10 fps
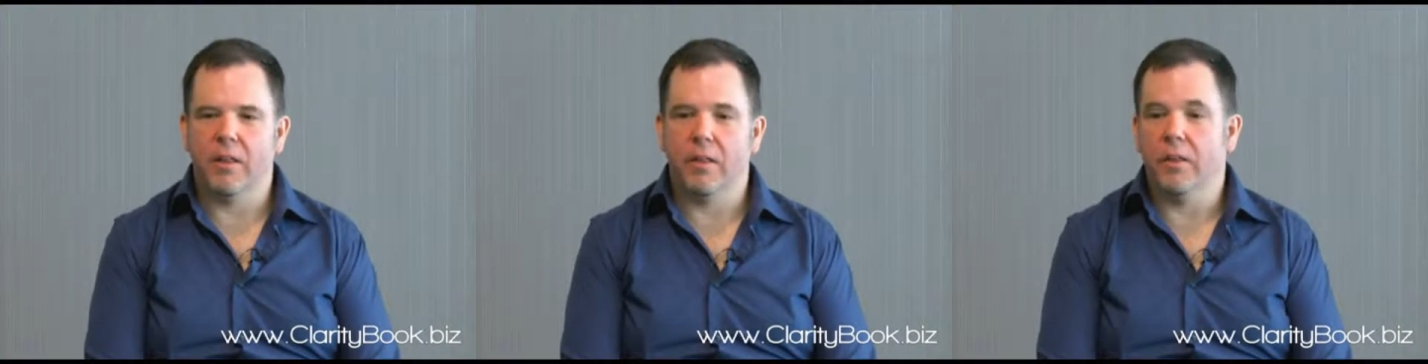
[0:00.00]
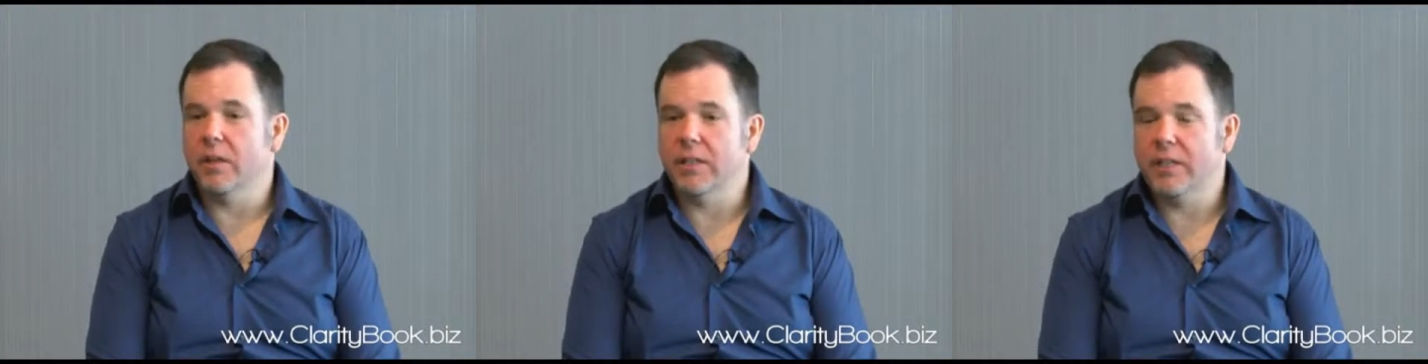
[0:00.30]

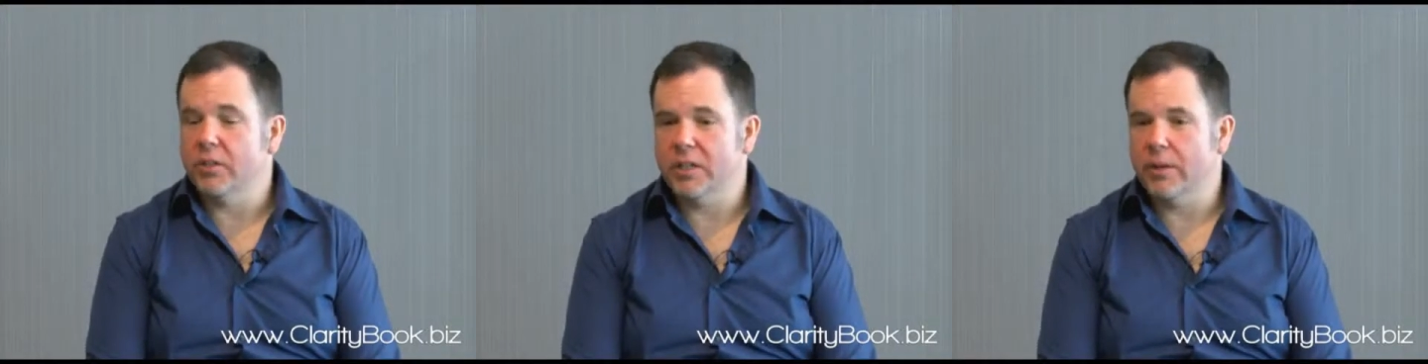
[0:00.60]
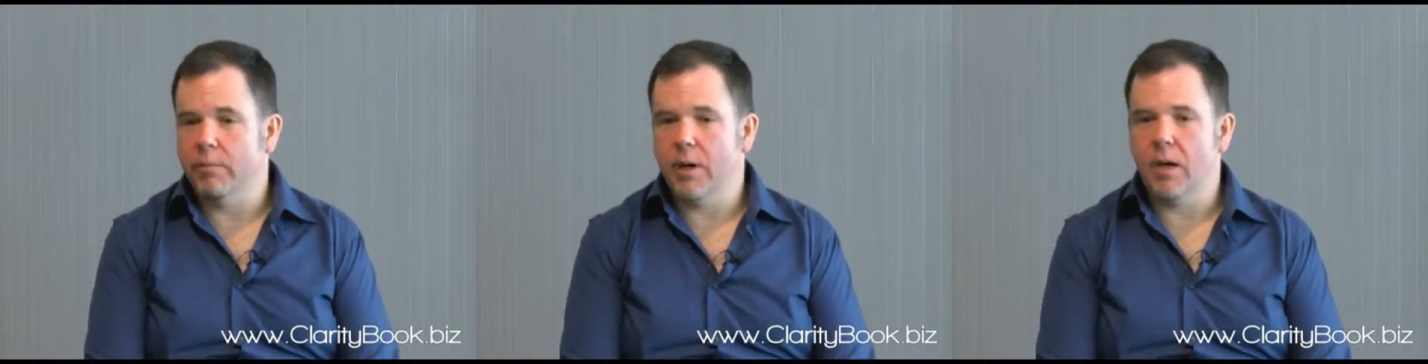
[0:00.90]
the
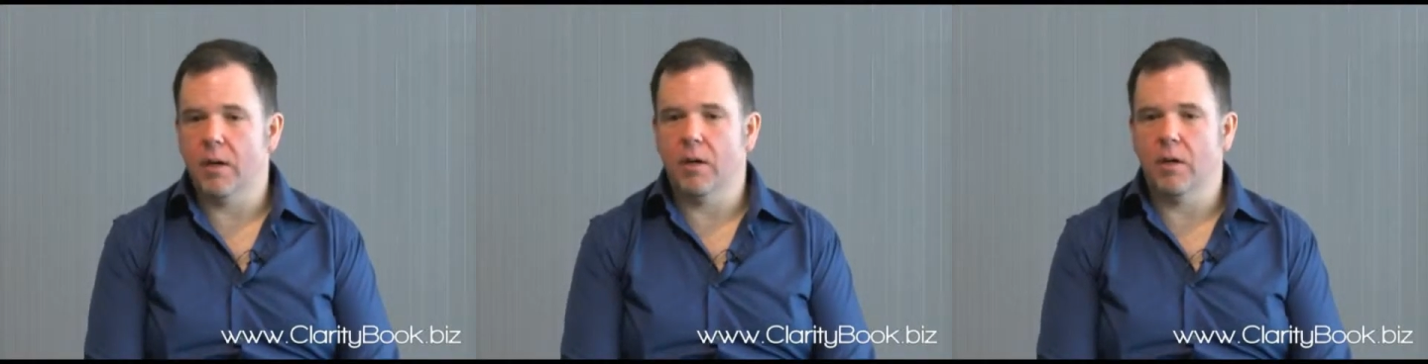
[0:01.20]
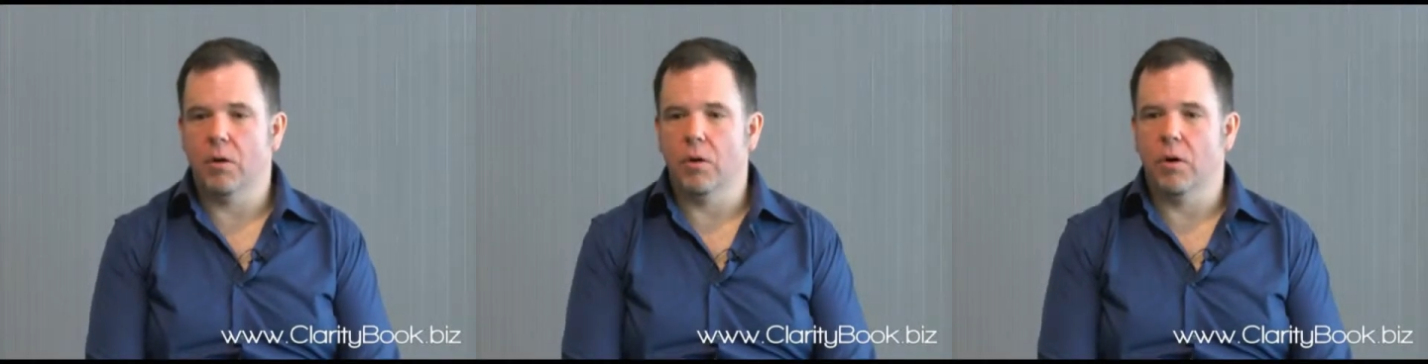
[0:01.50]
leadership bug,
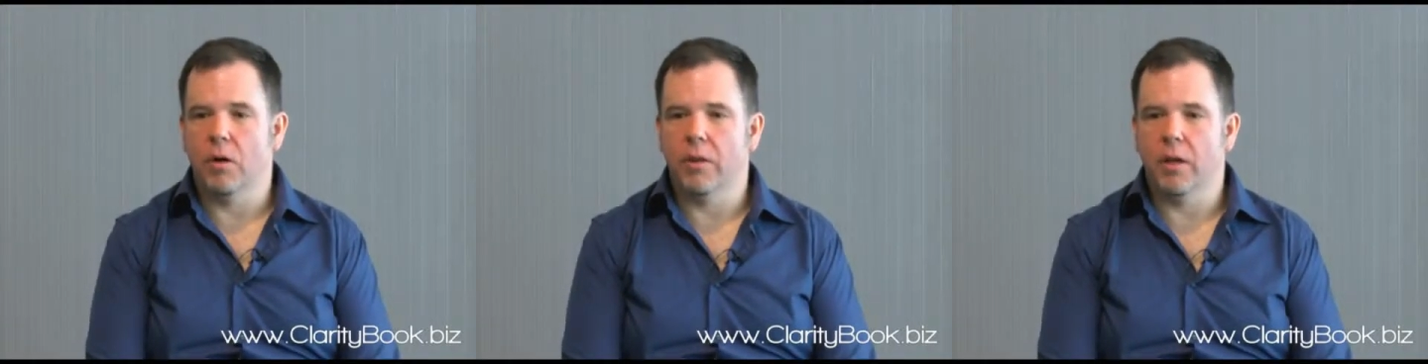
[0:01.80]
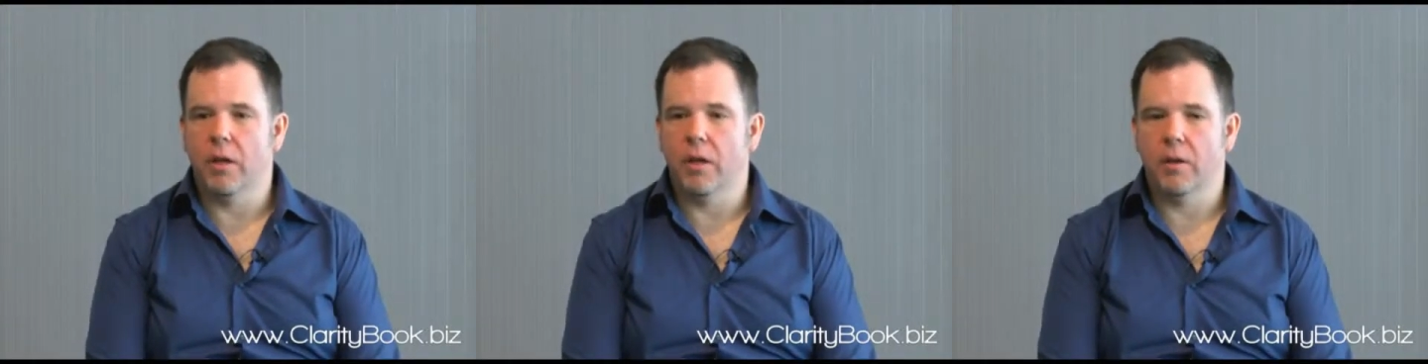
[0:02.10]
or
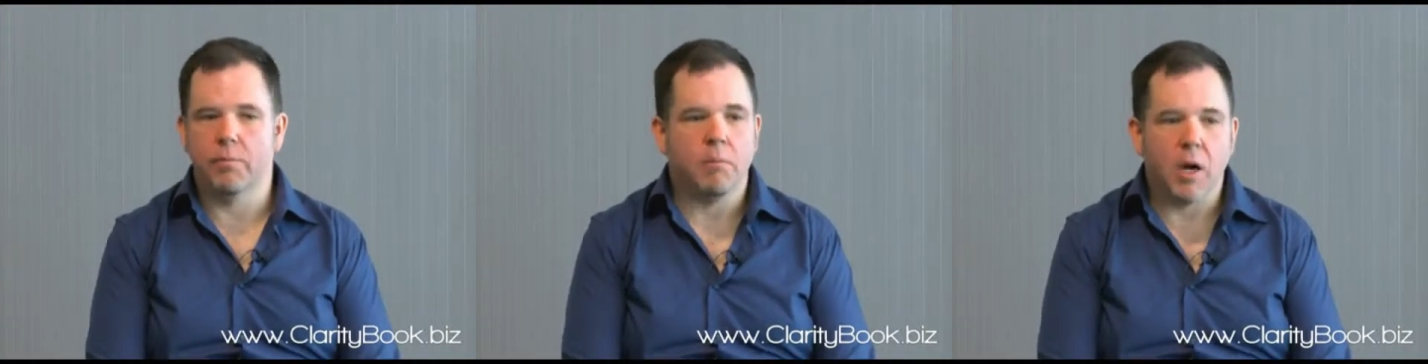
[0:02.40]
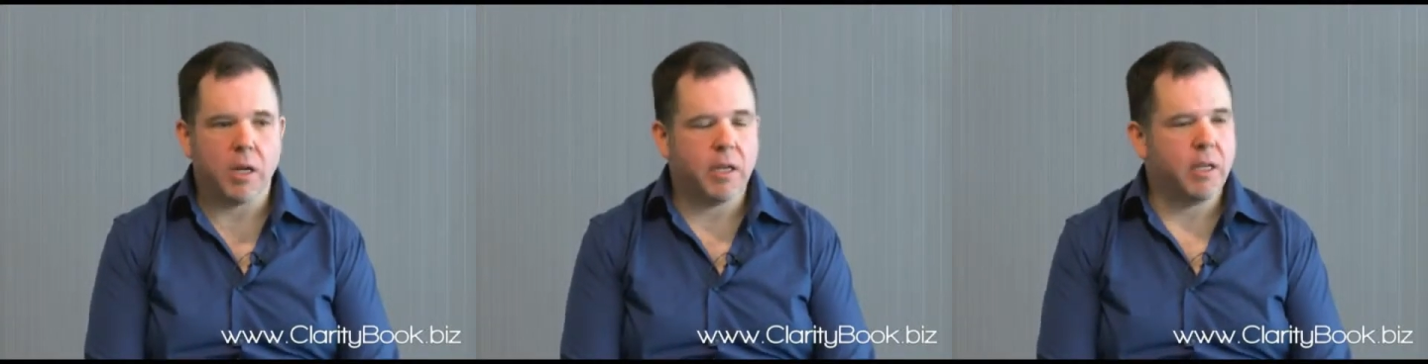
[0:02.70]
the
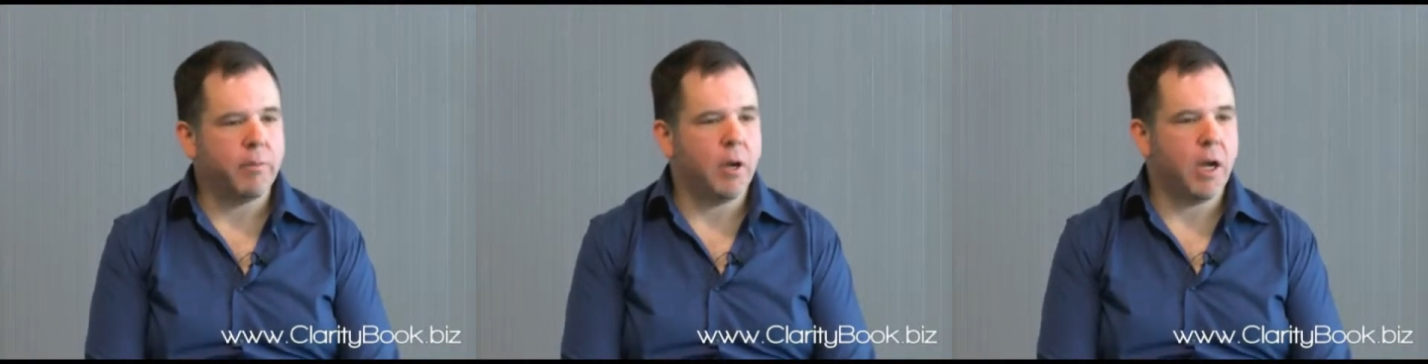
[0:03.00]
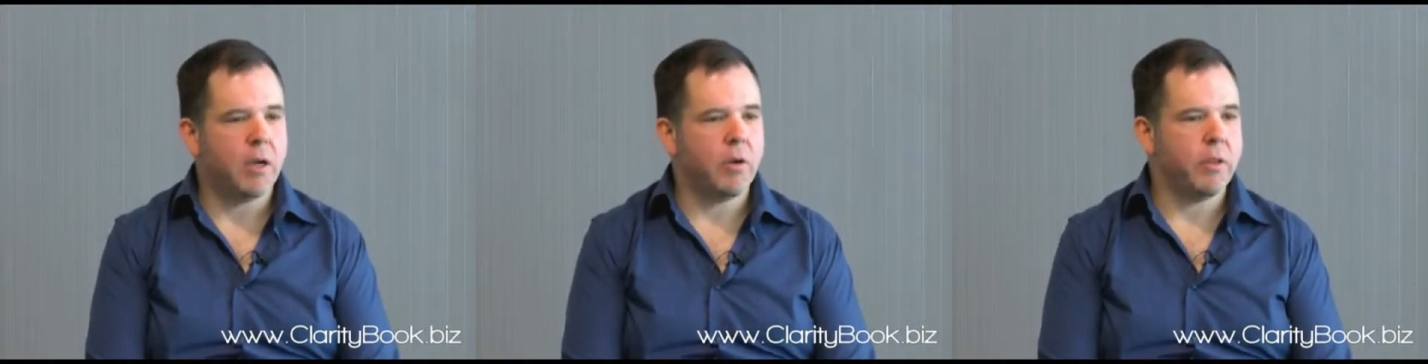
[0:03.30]
marketing
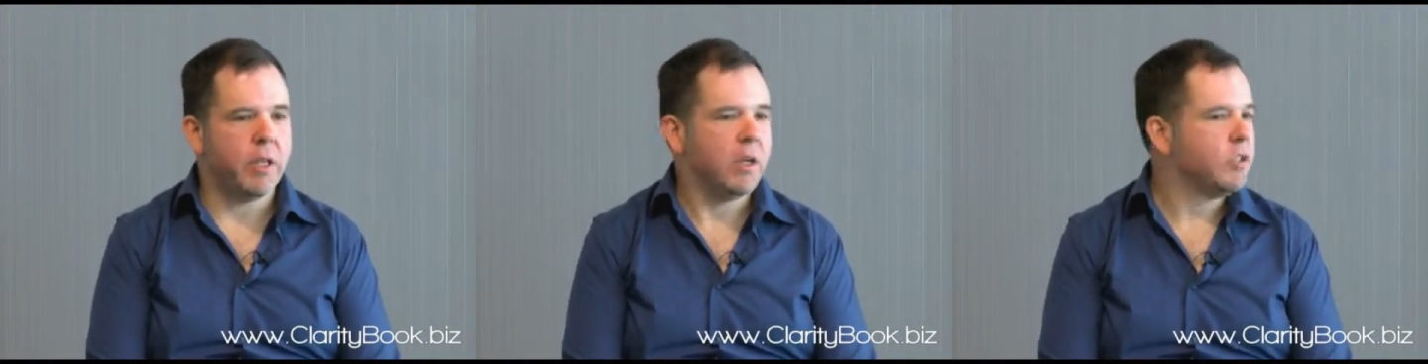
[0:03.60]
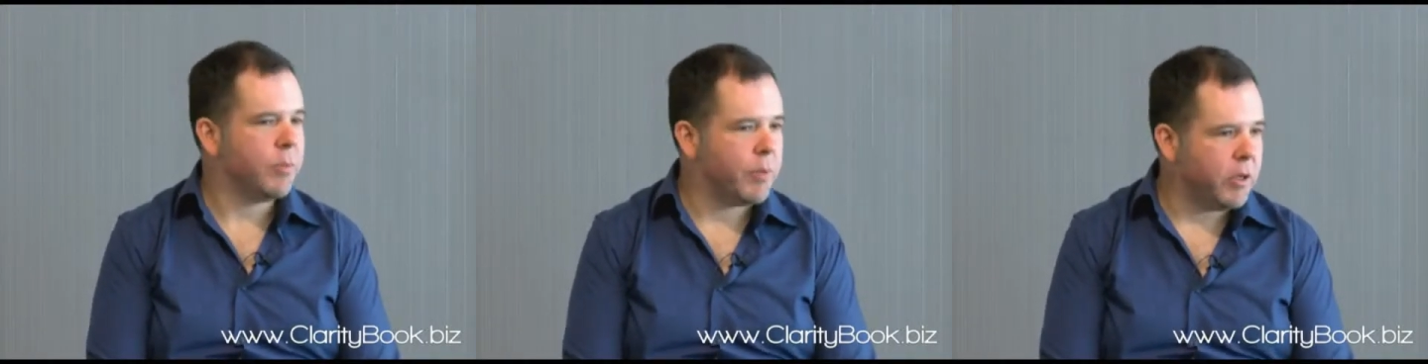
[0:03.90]
bug, or the
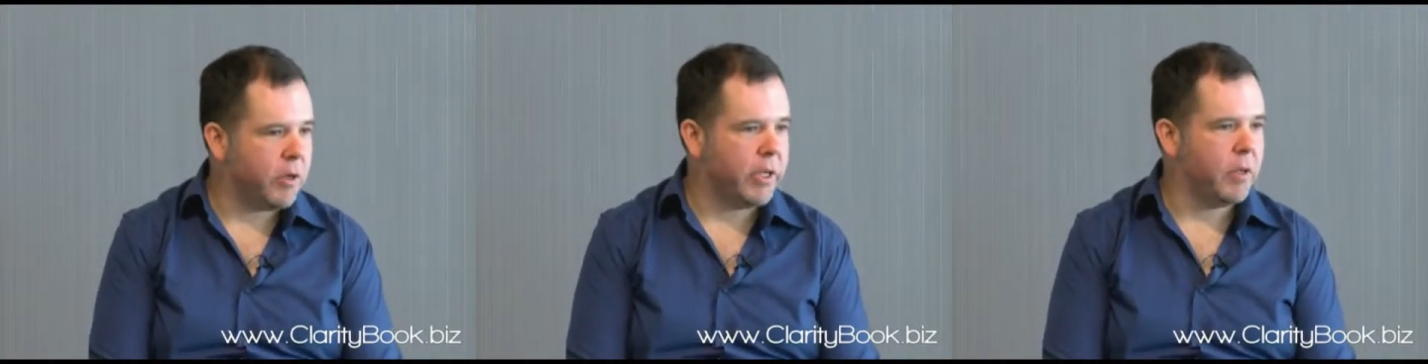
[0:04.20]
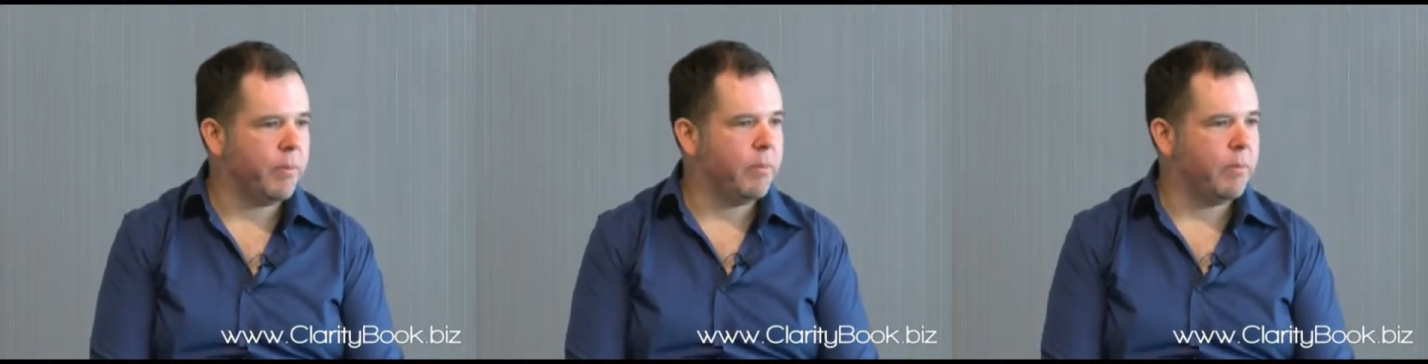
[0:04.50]
entrepreneurialism